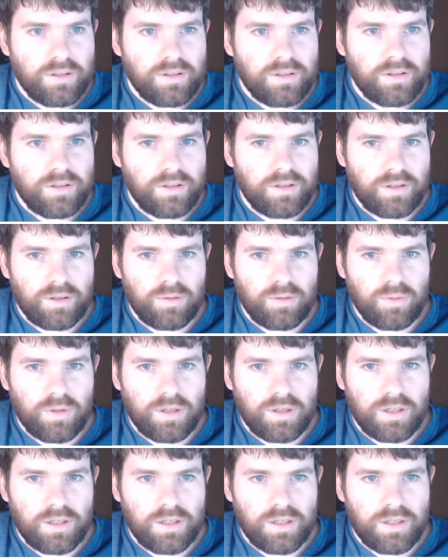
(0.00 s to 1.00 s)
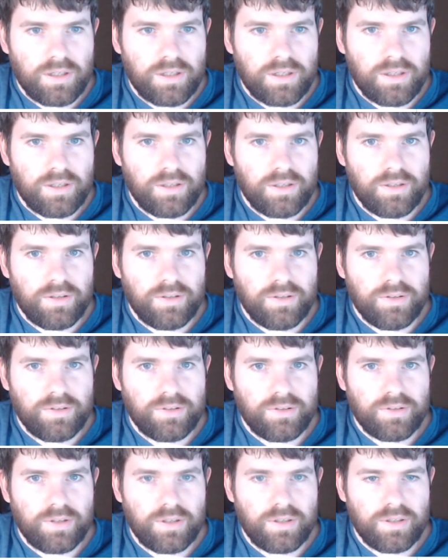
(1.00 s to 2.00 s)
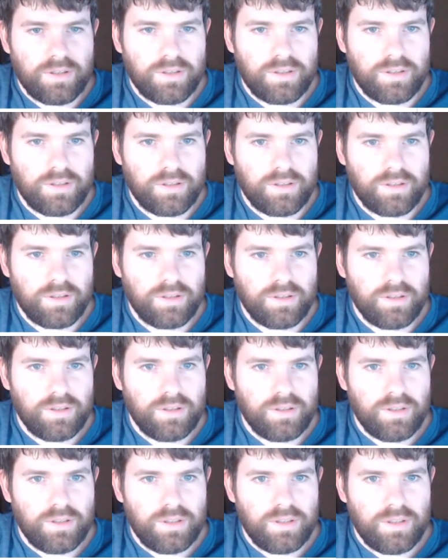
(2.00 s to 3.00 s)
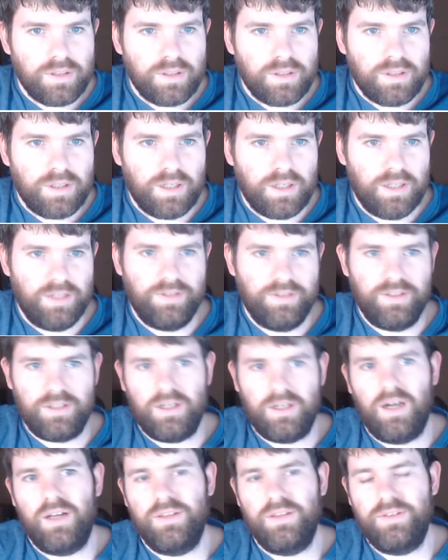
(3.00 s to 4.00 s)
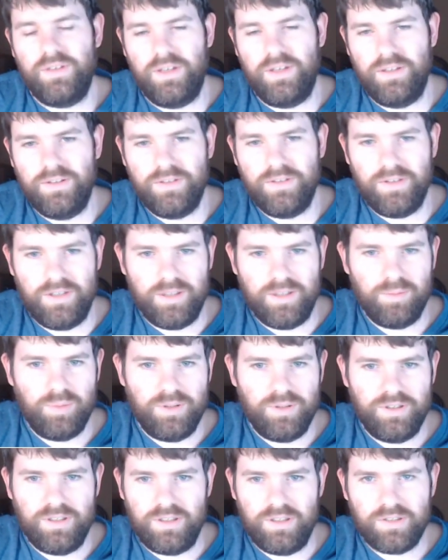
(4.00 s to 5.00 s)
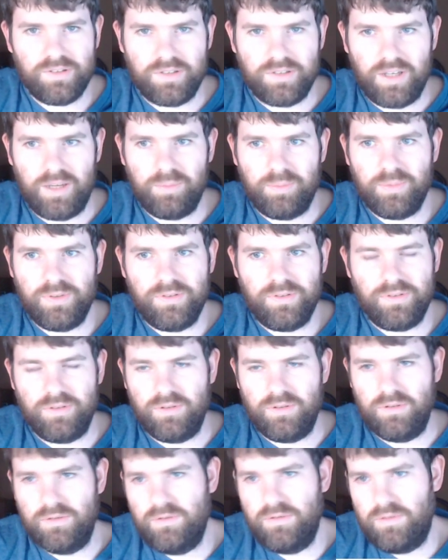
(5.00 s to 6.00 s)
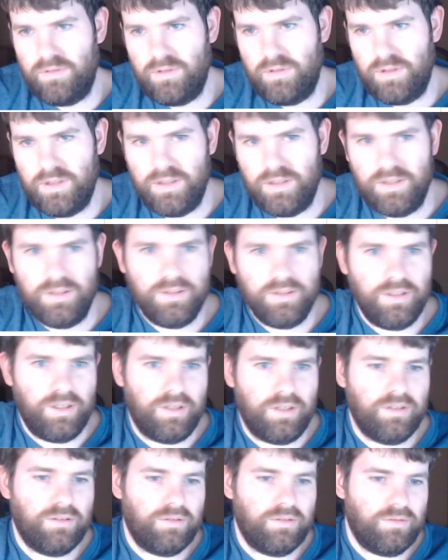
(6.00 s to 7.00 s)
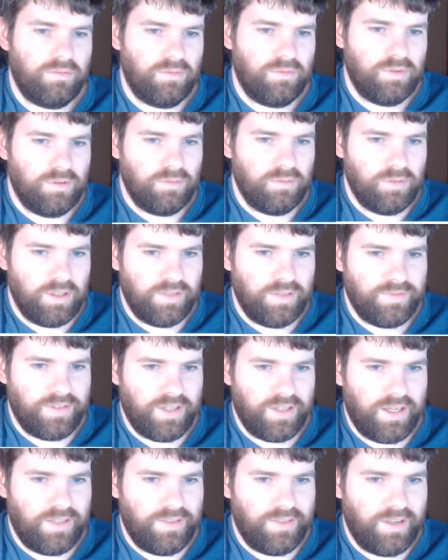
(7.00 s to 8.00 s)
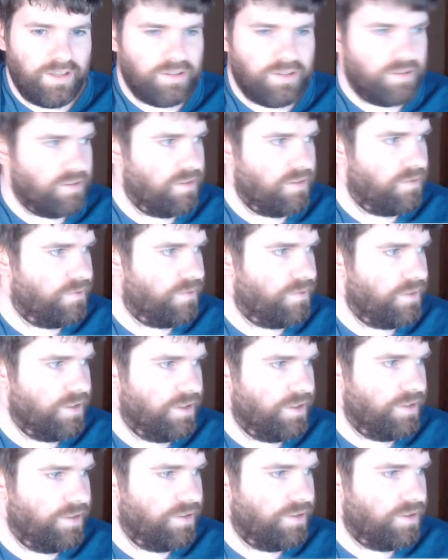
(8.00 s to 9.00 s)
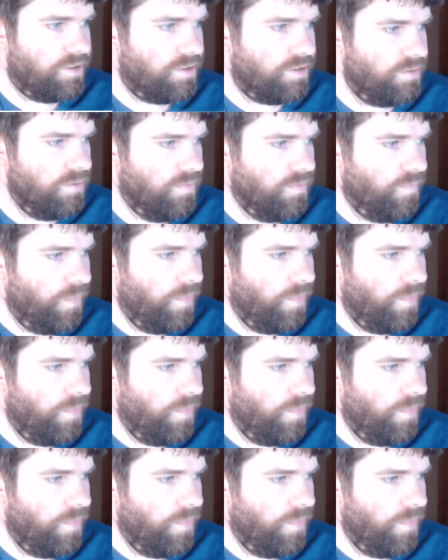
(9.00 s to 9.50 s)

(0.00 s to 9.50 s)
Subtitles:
There was the content type and the accept. So yeah, we'll have to add that stuff in here too.